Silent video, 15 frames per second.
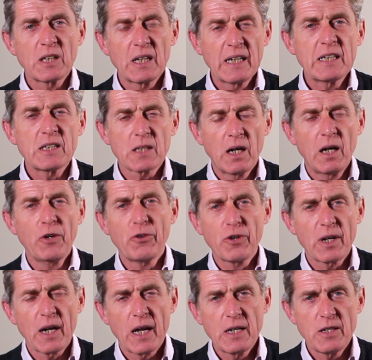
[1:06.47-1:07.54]
at least
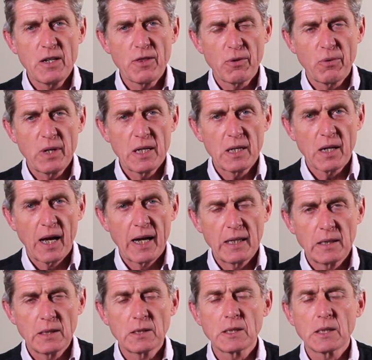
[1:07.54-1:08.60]
183
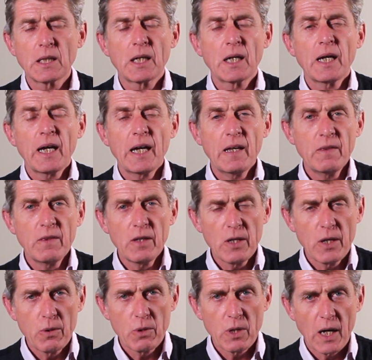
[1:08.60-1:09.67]
days in
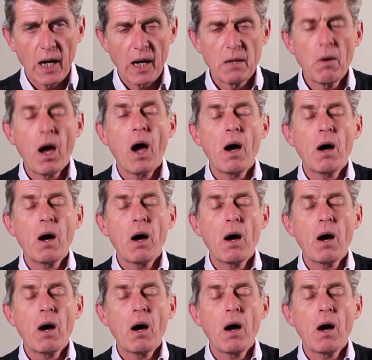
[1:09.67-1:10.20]
the UK